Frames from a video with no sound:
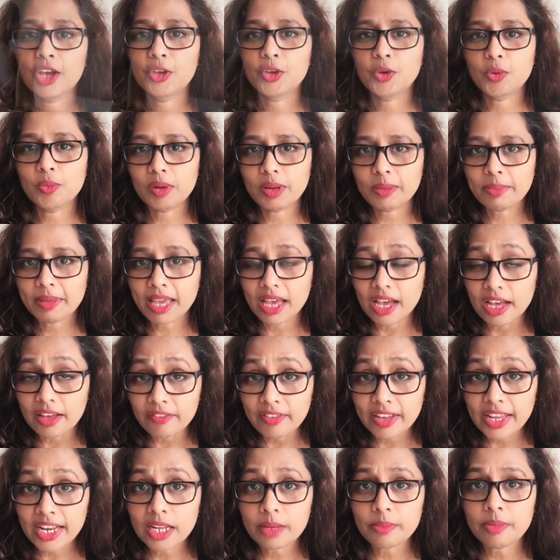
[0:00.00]
you will be
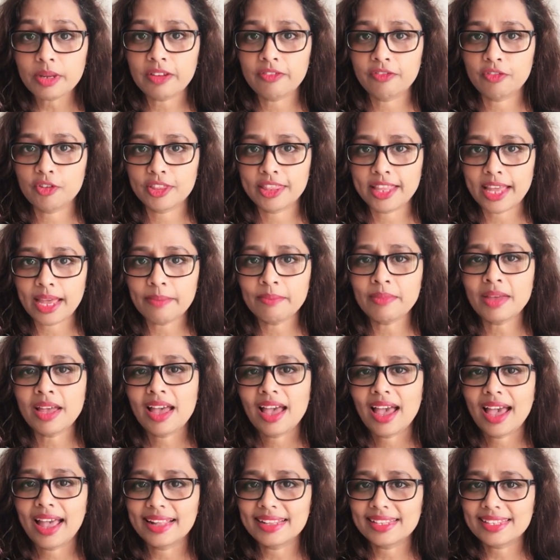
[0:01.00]
available for them
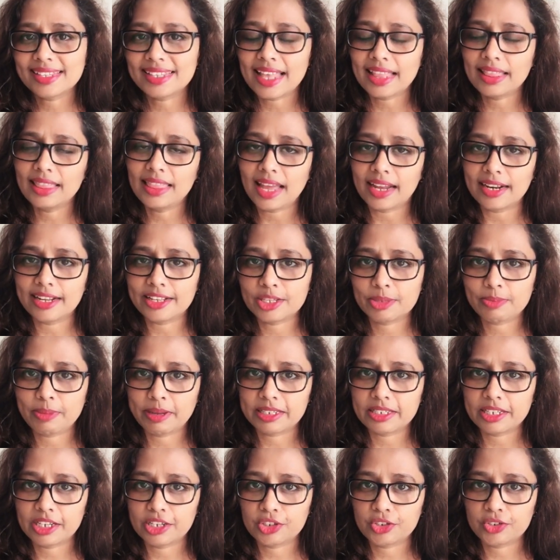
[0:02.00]
and set that
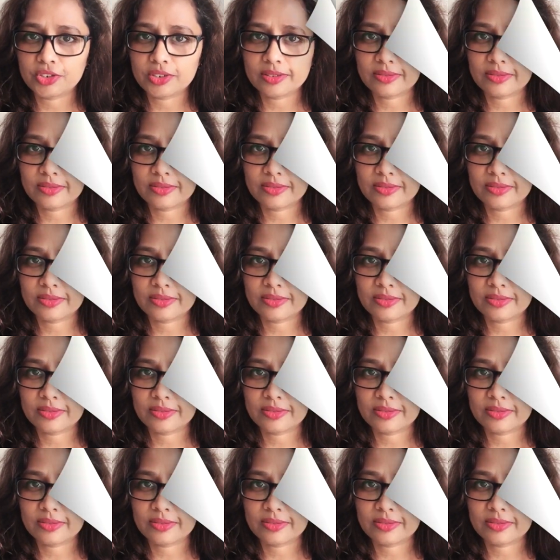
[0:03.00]
expectation.